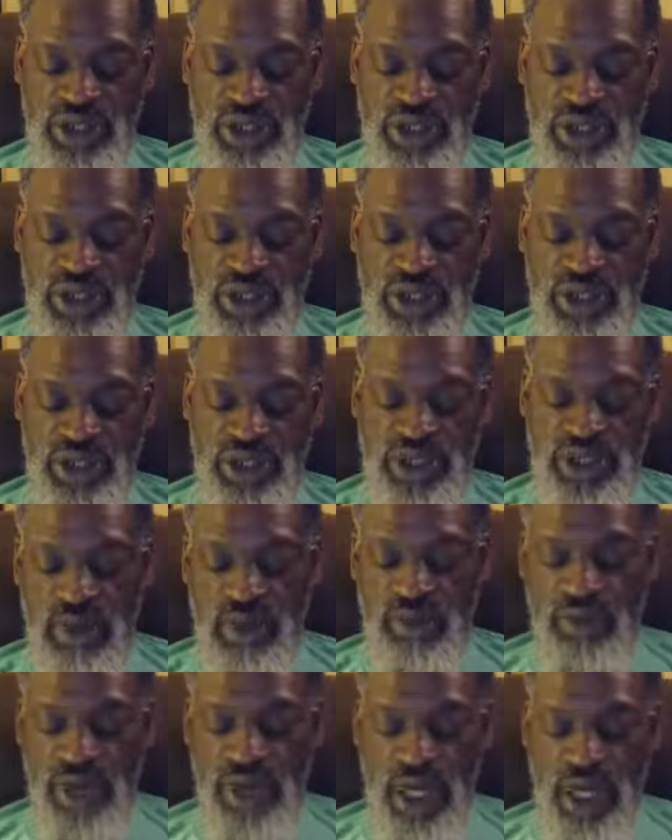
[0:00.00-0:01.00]
um,
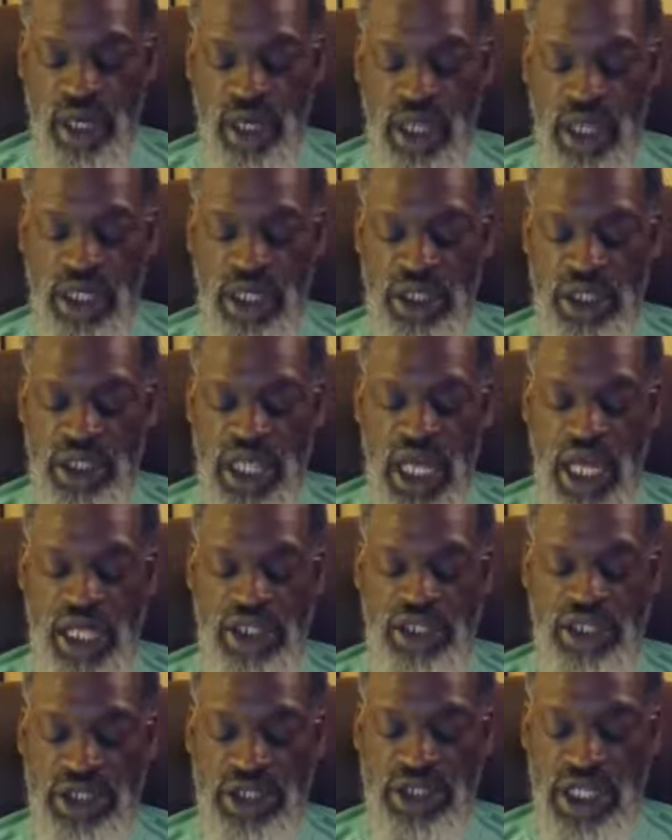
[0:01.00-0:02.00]
Dr.
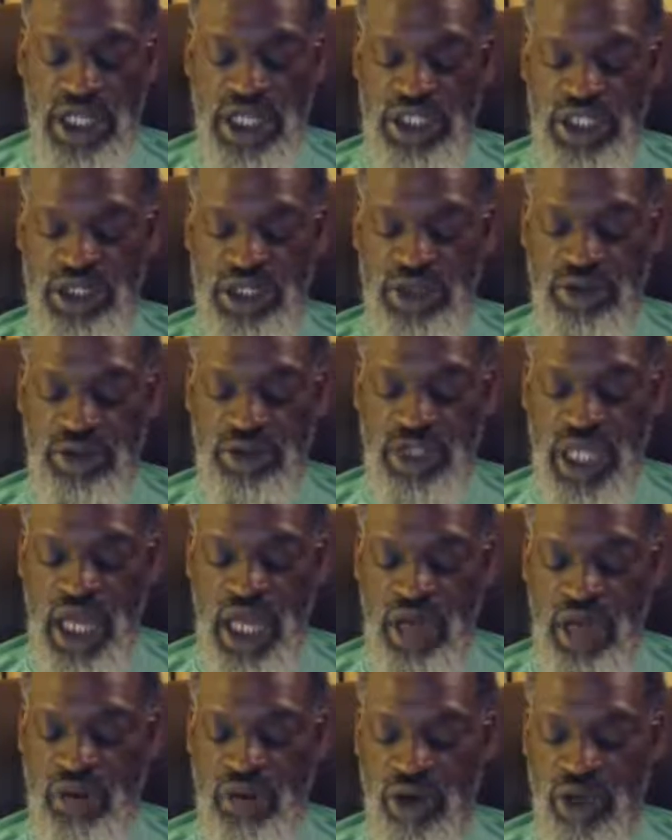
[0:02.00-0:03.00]
D, salutes Dan
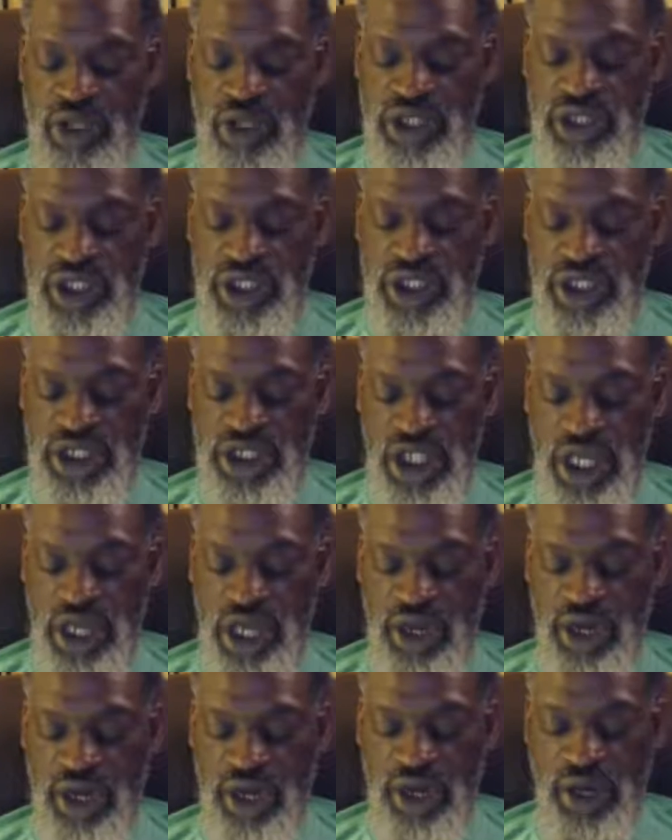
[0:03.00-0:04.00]
Wilkerson Sr.,
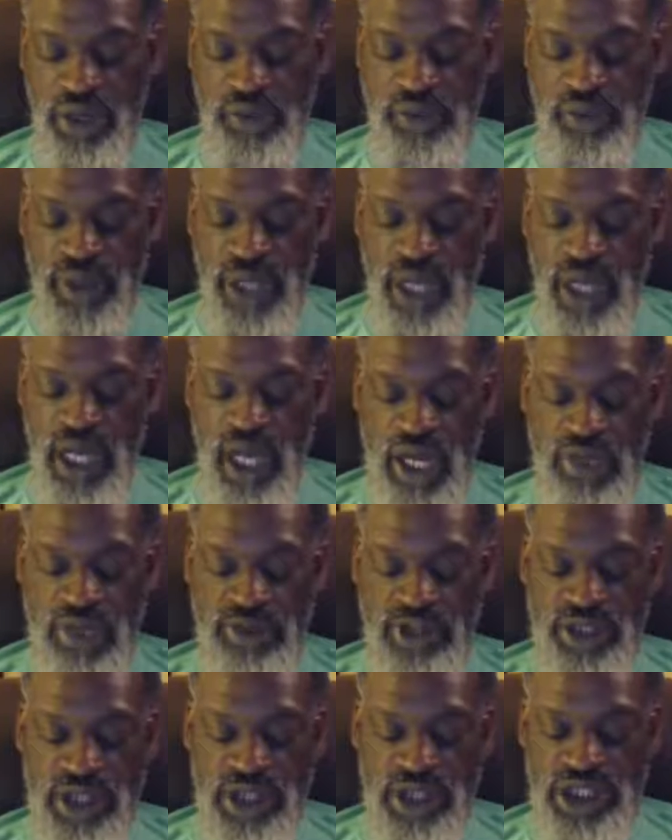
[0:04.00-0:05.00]
um,
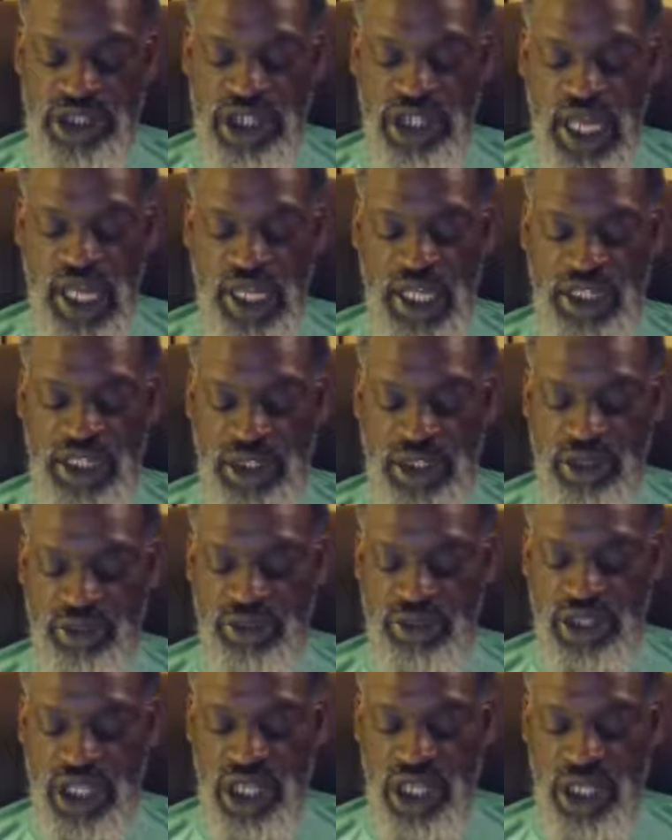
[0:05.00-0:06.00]
Sister Jackie salutes
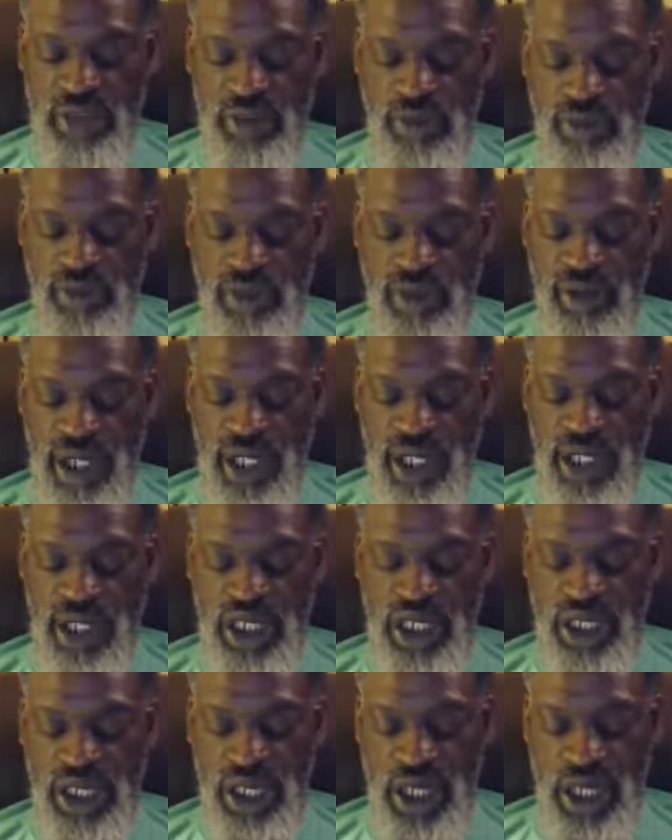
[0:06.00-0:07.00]
Emma McClendon.
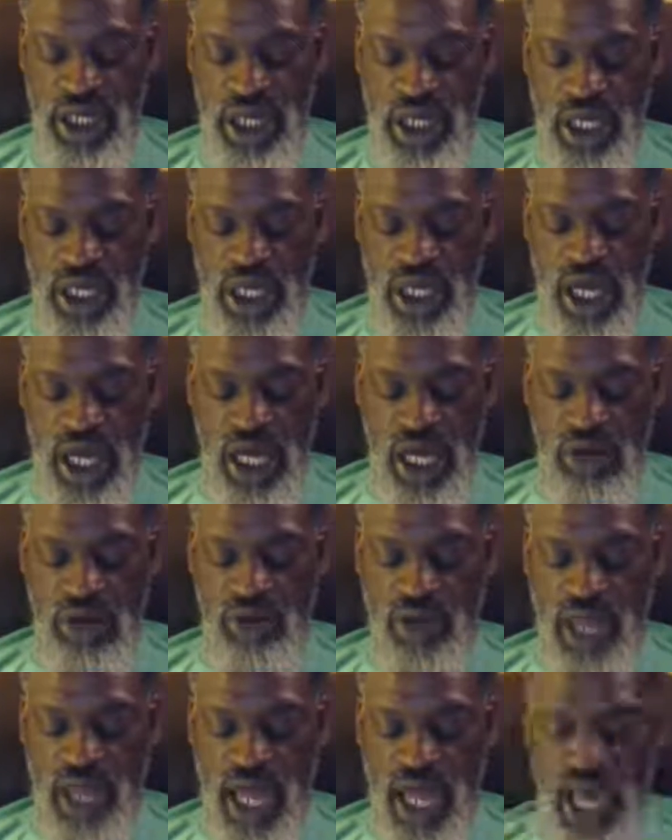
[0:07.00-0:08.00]
Um, we
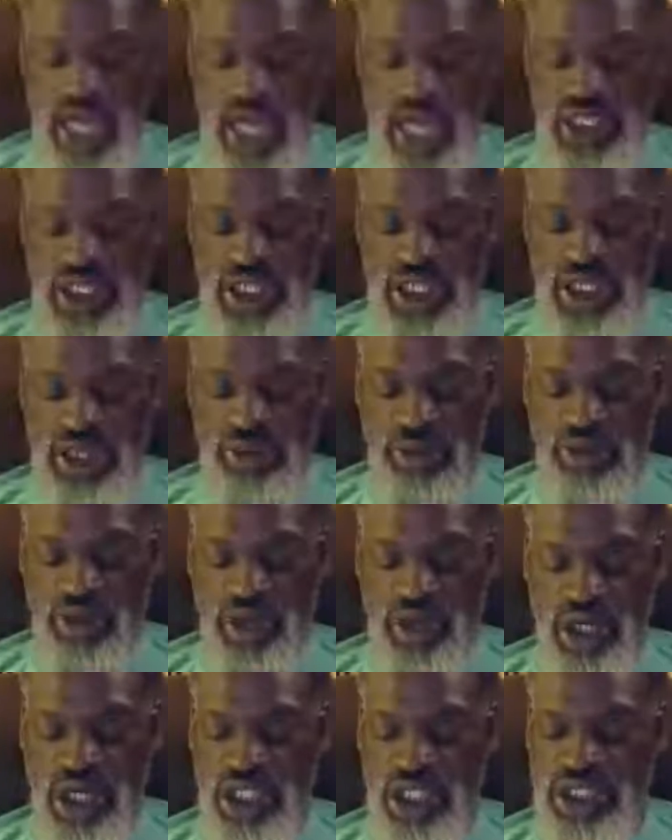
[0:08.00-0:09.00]
added to the
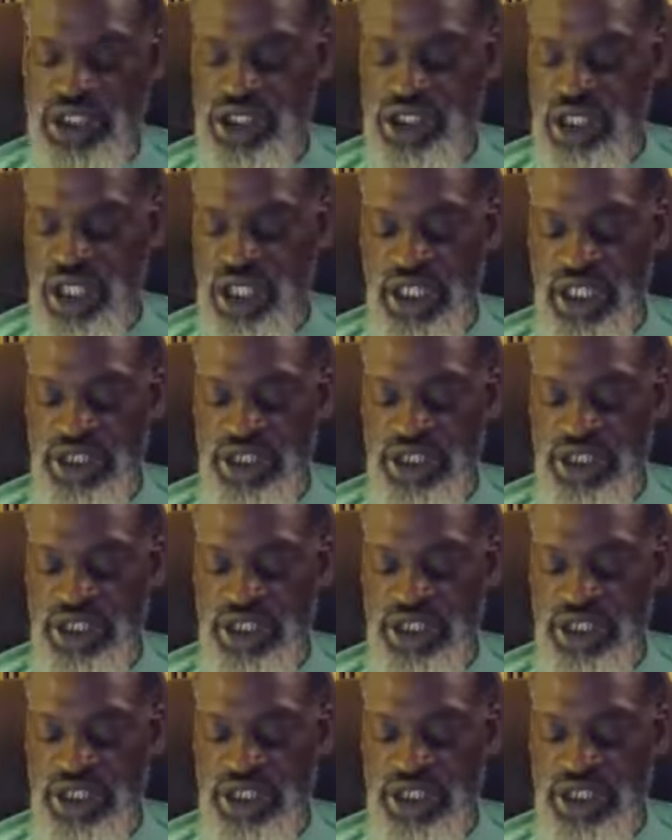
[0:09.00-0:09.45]
community list